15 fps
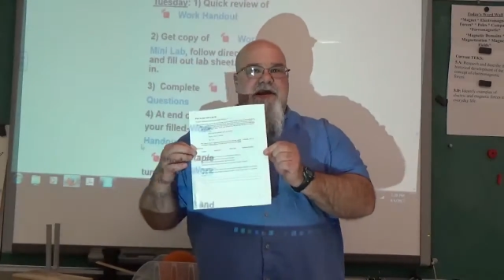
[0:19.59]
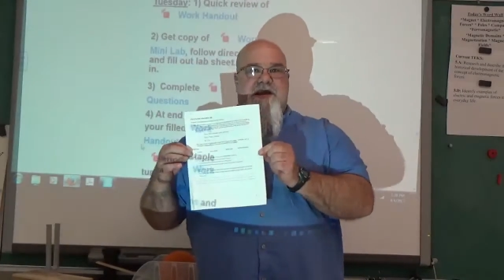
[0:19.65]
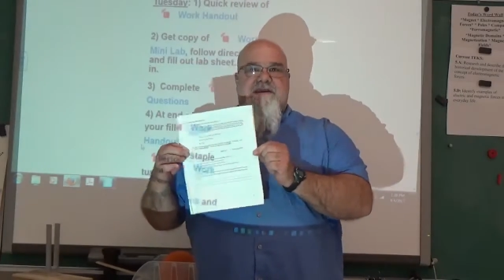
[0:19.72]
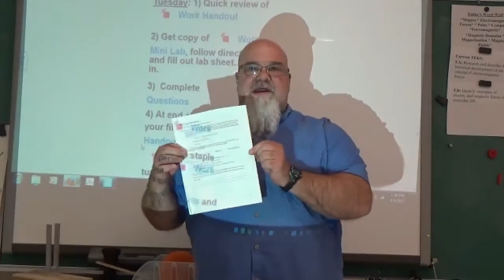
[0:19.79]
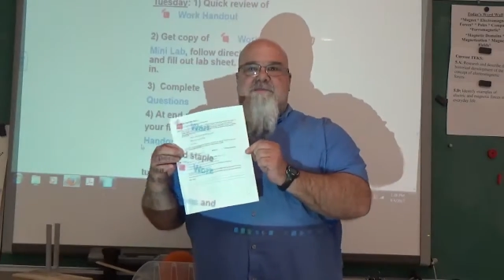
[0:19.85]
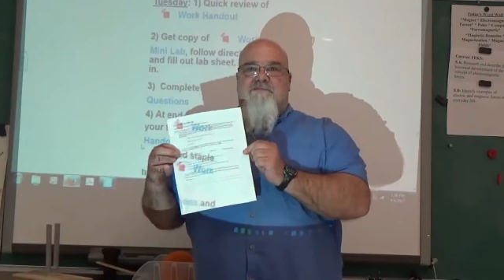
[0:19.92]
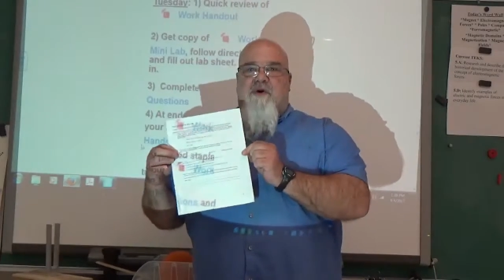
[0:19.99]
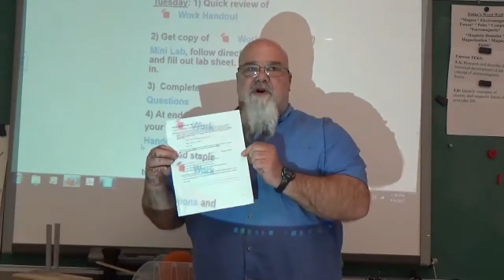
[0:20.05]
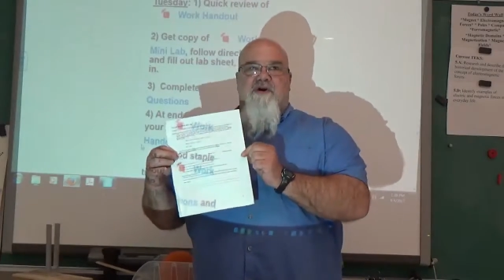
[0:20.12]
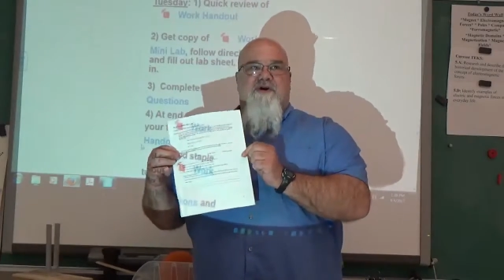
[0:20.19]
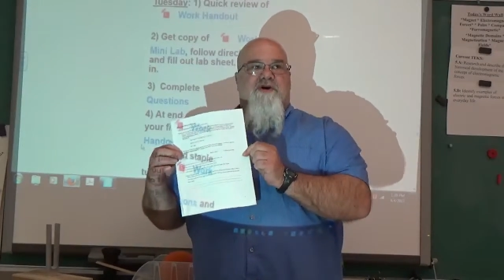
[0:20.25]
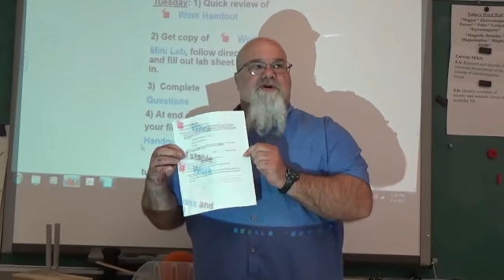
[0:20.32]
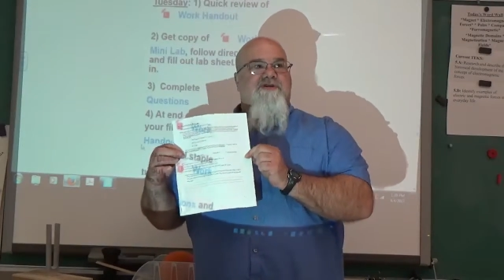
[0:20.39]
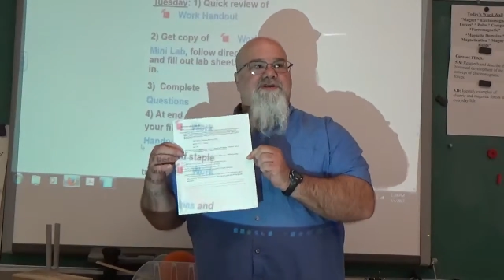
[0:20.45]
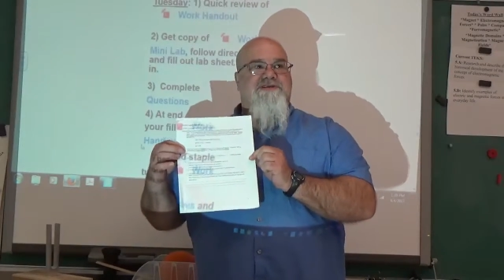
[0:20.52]
and a
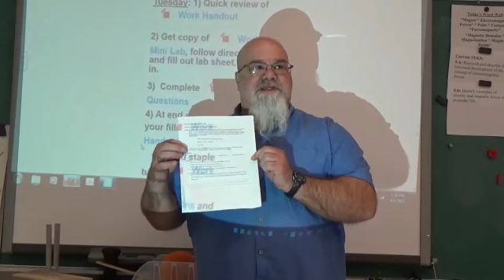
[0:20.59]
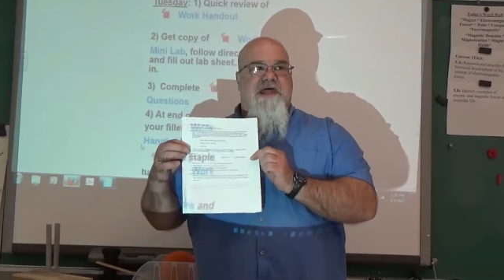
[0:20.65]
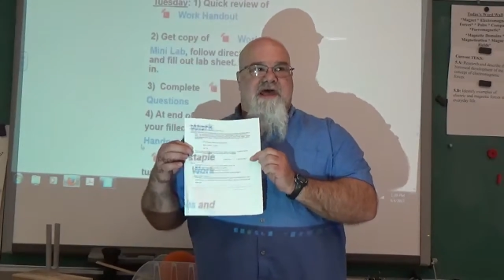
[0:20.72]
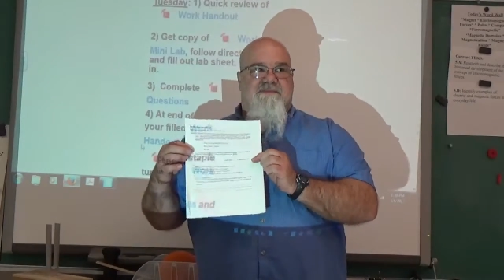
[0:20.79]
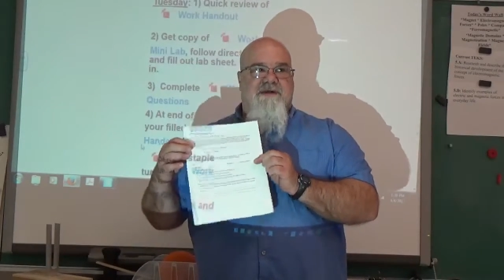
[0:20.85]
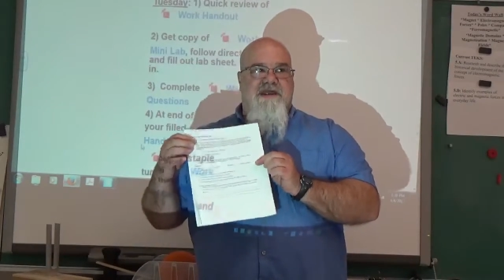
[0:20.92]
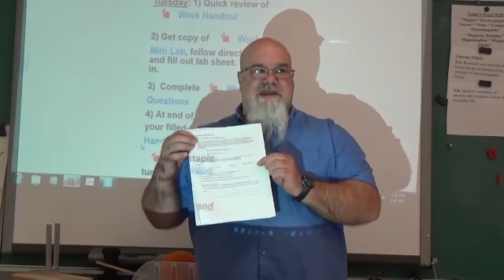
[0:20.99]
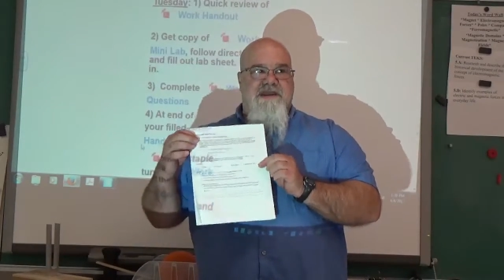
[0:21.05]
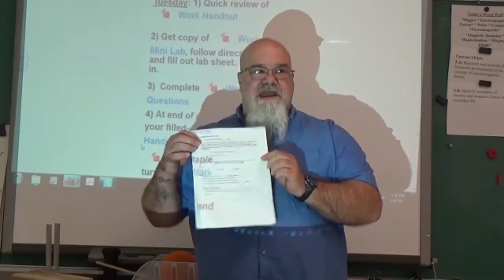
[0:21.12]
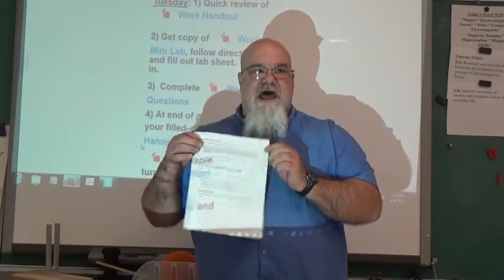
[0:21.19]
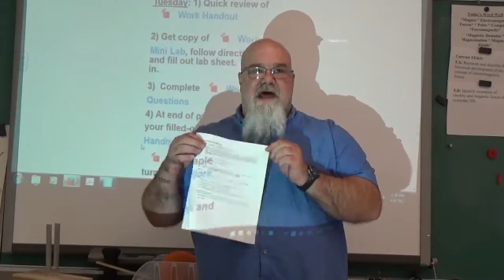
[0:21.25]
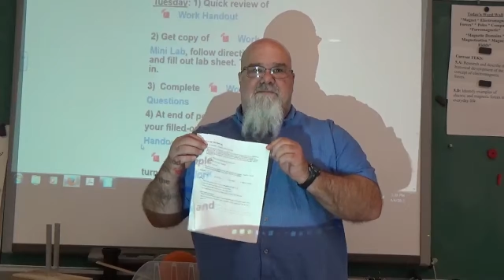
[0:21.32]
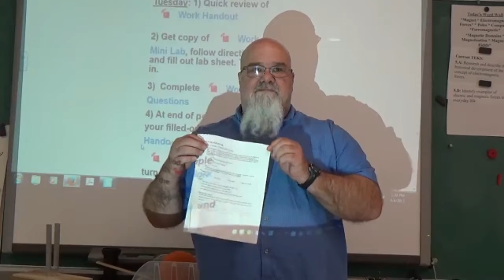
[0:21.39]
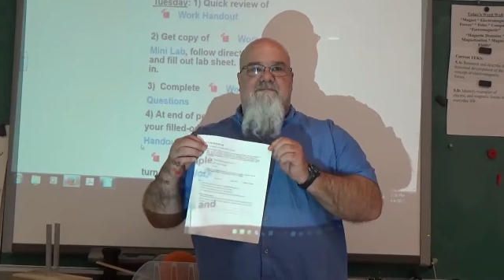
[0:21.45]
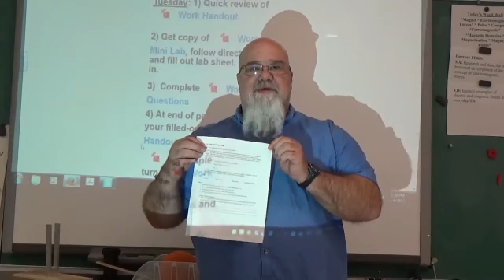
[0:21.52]
partner. This lab
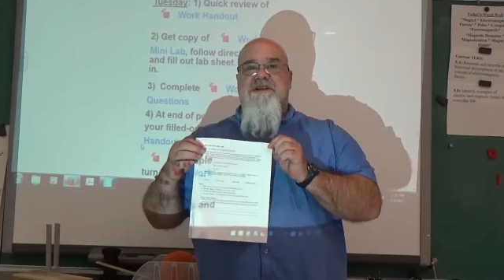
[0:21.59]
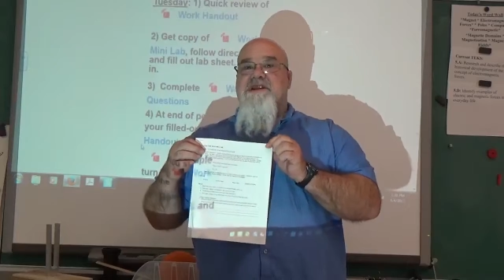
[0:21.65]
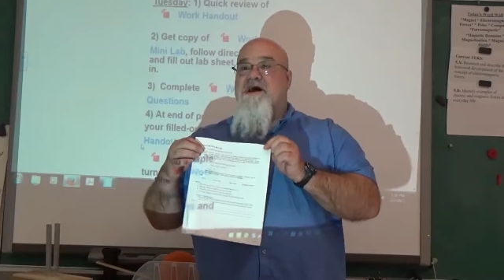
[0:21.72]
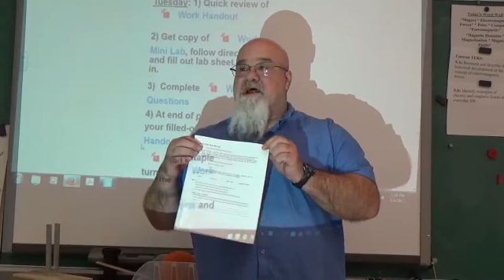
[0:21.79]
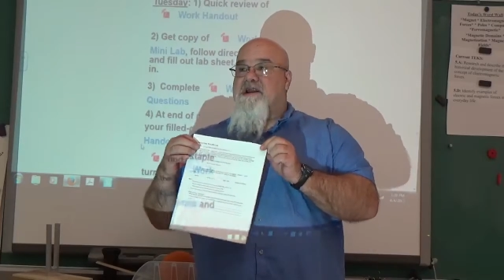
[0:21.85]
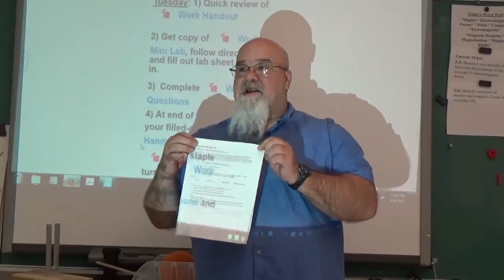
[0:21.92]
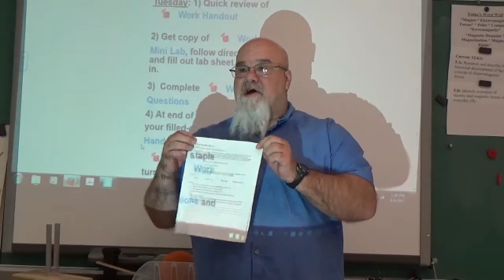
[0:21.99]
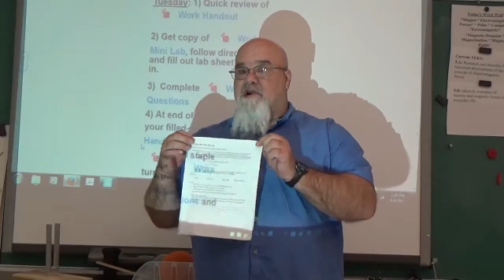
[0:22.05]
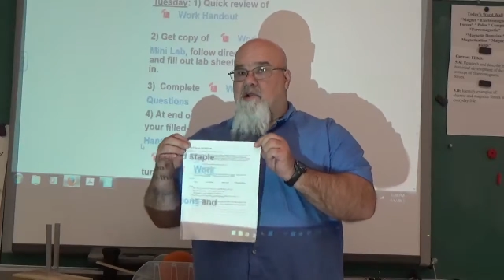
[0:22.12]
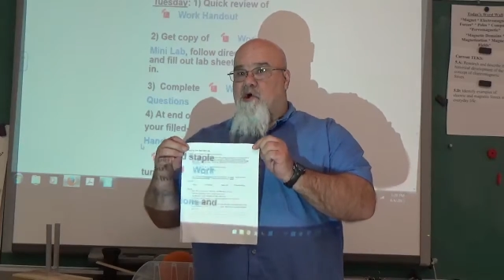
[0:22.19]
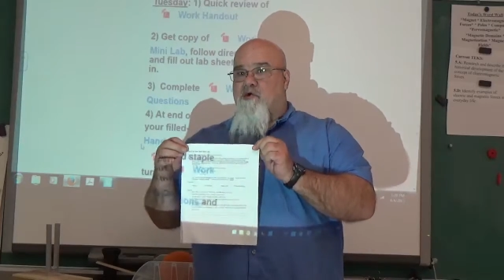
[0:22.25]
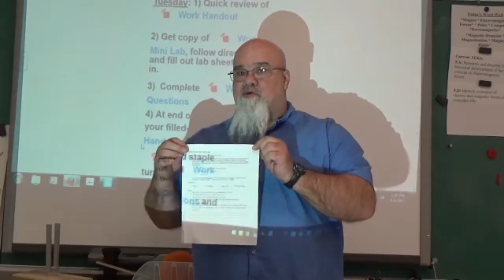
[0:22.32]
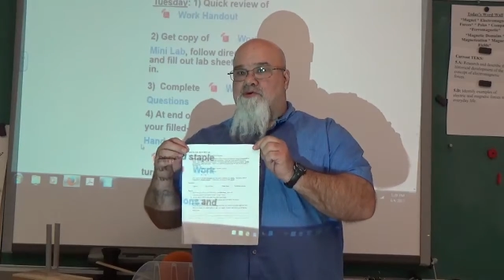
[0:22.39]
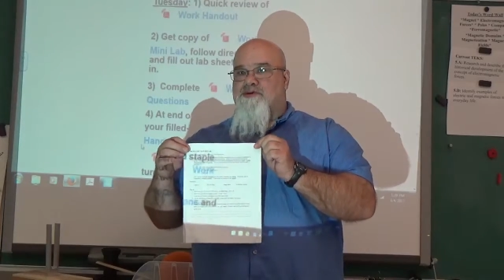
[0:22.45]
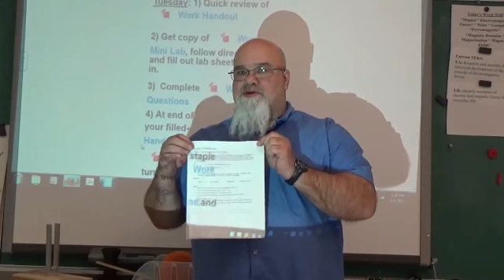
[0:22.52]
cannot be done
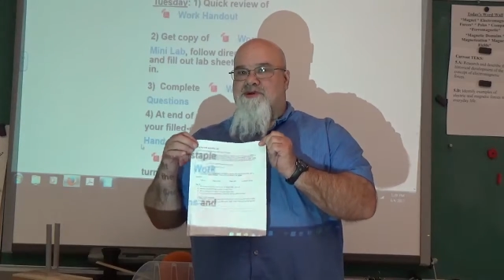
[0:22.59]
alone,